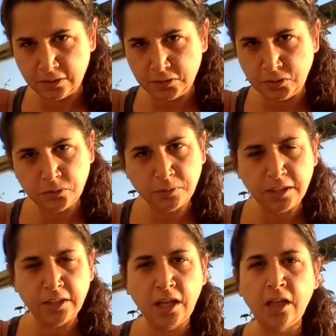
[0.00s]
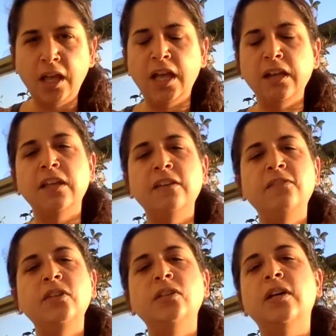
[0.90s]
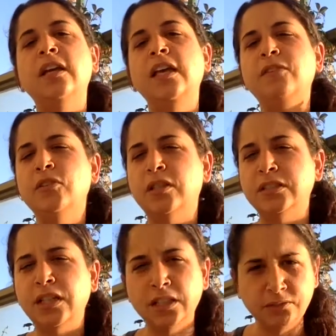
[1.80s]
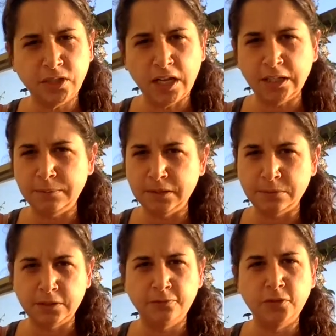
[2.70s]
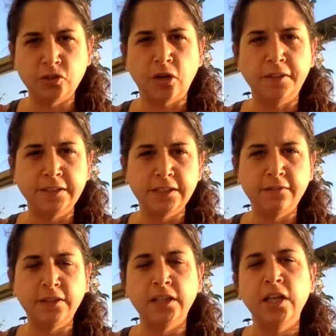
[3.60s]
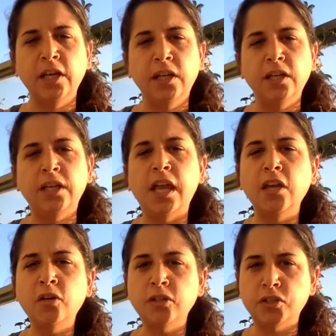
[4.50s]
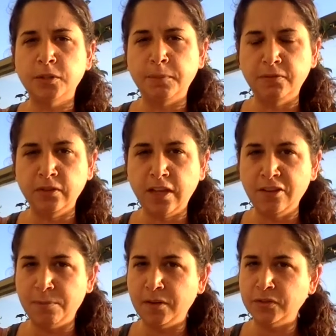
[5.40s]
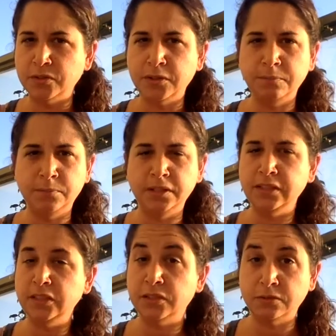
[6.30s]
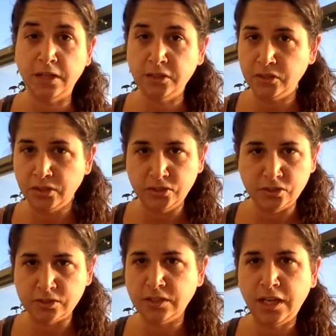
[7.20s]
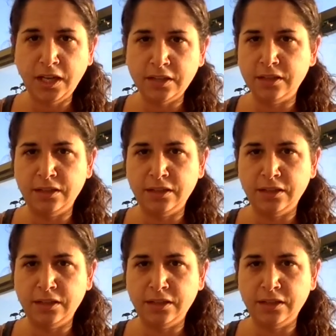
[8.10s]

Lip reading: it on to you right now. I gave you a ton of documents with different drawings of it. Gain ownership of your life, but also completely surrender and just let